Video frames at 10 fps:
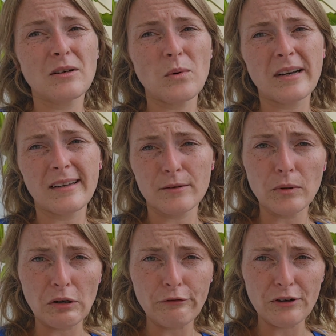when it gets
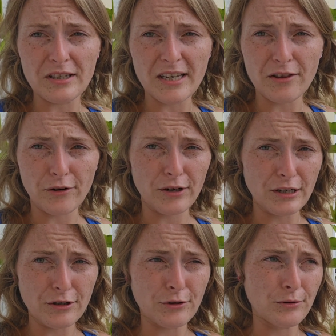below freezing,
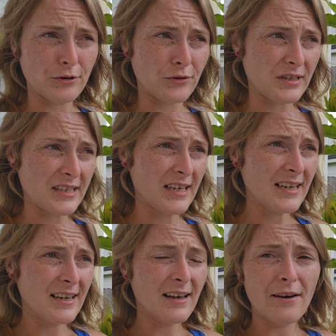32 degrees
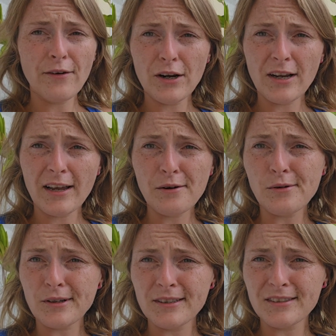Fahrenheit
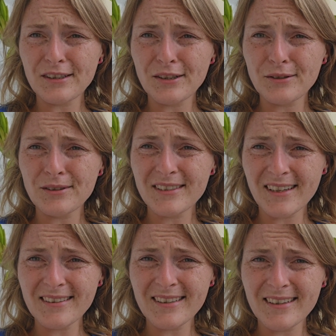or 0
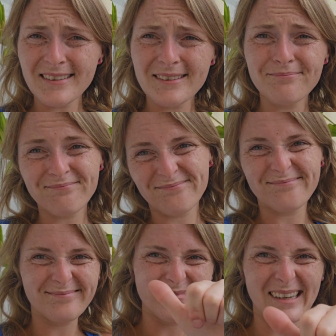Celsius,
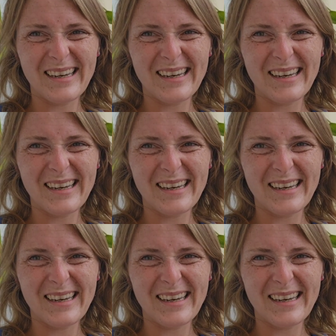it